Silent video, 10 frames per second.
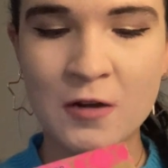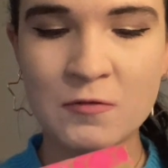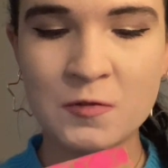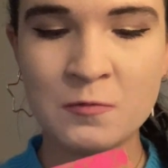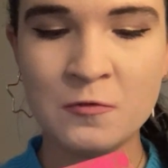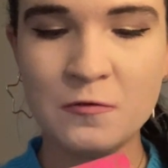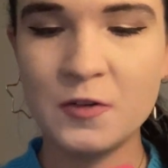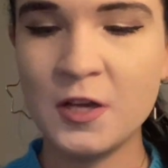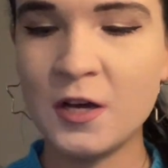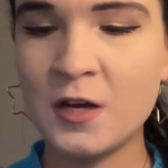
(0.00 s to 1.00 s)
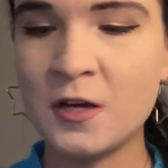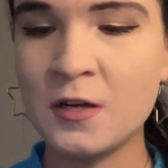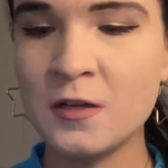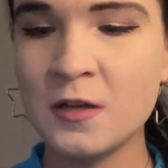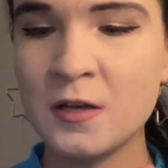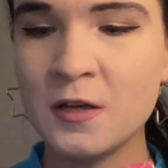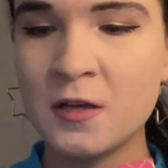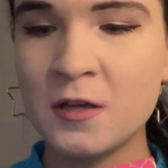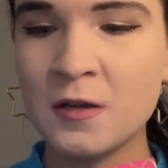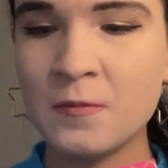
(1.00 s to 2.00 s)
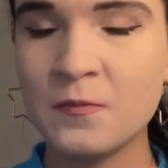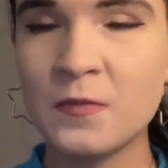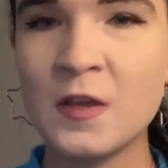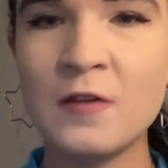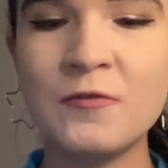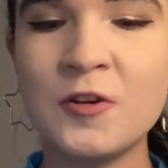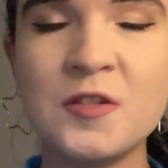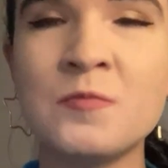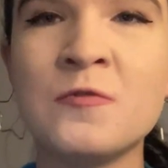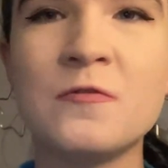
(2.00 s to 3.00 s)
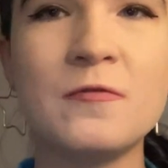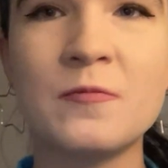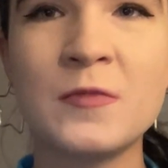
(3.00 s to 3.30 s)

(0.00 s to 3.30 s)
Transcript: how smooth they are. They are very smooth.